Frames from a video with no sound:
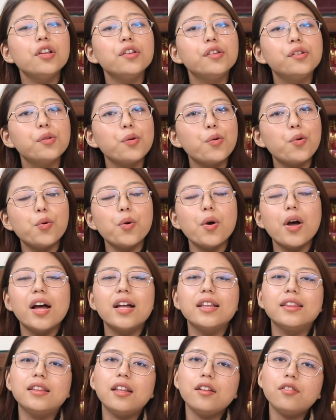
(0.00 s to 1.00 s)
So,
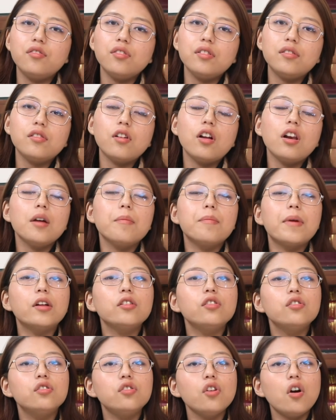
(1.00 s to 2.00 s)
this was all
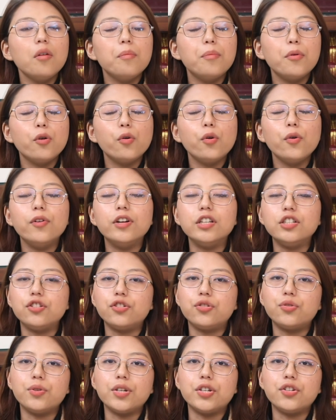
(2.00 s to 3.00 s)
about stockbroker
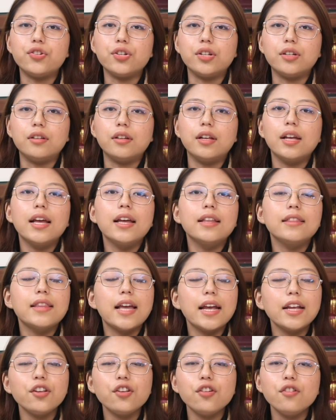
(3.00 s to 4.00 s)
registration.
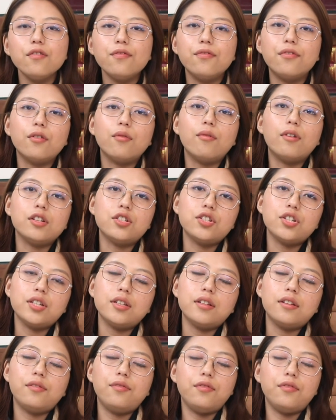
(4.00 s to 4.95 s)
Thank you for watching this